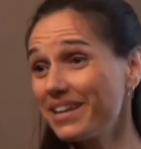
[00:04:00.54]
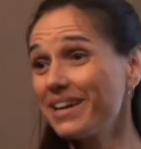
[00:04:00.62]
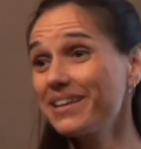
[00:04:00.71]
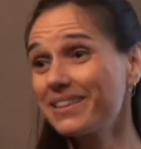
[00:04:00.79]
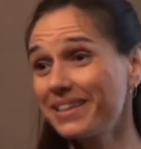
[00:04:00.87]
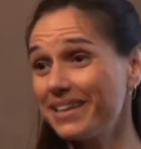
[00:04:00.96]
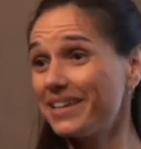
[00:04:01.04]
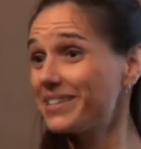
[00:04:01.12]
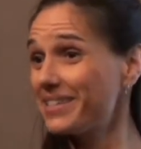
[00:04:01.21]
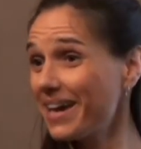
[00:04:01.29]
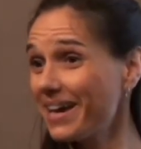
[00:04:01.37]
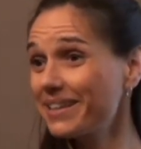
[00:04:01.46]
likely,
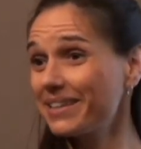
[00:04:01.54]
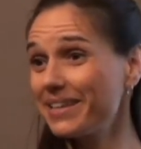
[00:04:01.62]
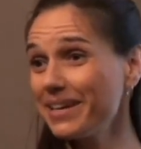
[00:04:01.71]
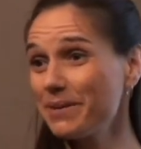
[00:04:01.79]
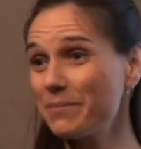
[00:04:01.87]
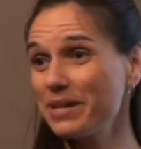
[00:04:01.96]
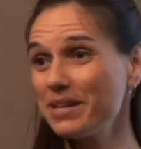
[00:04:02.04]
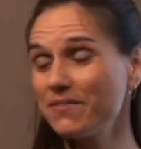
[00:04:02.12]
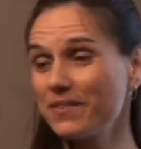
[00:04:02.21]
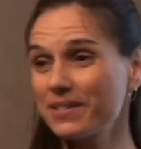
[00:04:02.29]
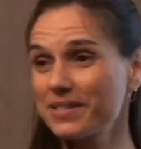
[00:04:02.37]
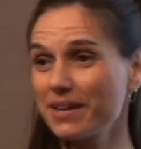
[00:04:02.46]
exactly. Yeah, many of
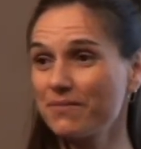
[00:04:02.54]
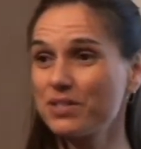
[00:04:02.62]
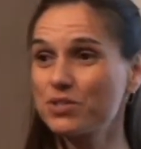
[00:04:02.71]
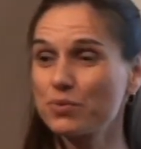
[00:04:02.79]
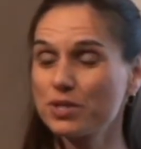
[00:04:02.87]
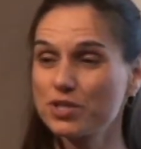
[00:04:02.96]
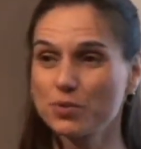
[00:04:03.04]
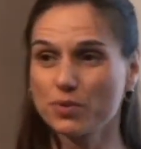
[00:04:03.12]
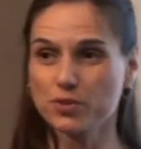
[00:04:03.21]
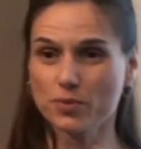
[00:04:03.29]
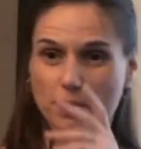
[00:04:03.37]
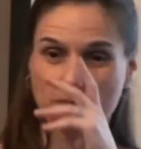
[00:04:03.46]
us have these
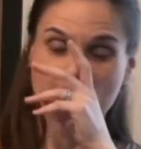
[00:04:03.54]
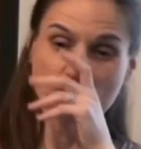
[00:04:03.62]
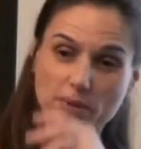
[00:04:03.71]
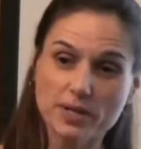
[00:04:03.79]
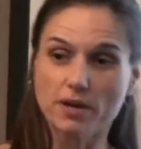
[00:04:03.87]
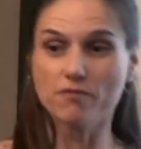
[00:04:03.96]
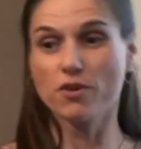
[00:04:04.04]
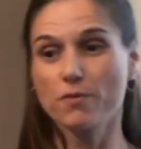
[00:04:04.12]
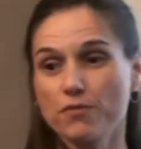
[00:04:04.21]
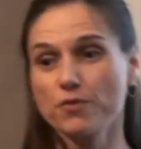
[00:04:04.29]
rituals where we come home